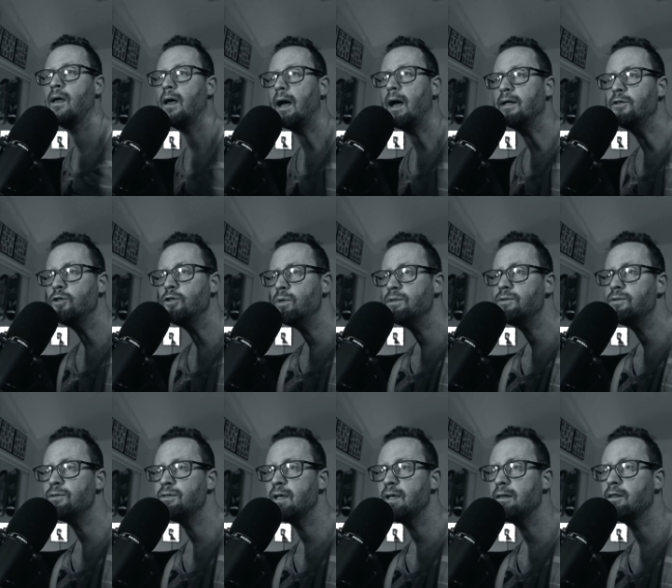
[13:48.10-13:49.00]
I do
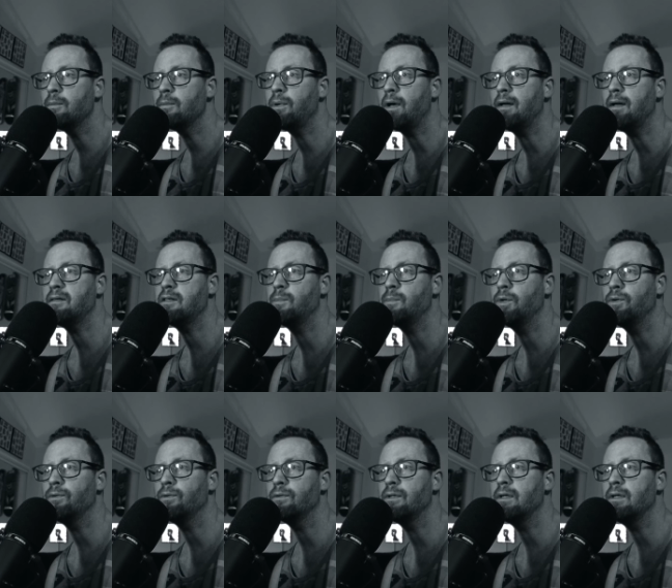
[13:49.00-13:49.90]
entertain the
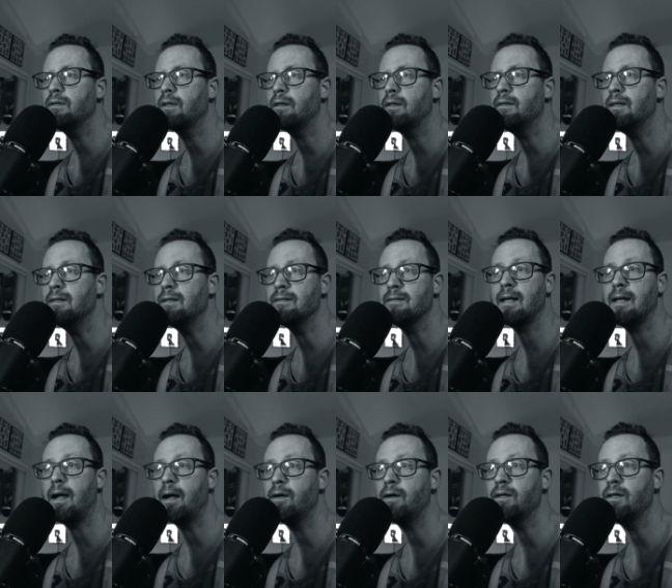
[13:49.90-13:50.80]
possibility that the
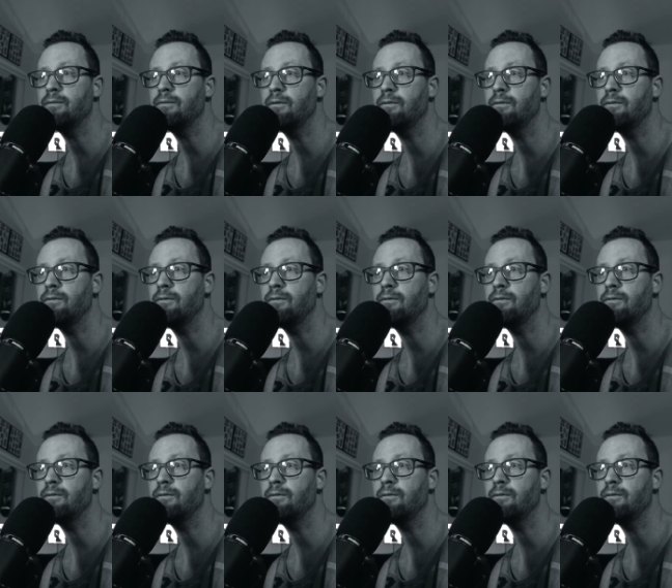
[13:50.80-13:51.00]
entirety of the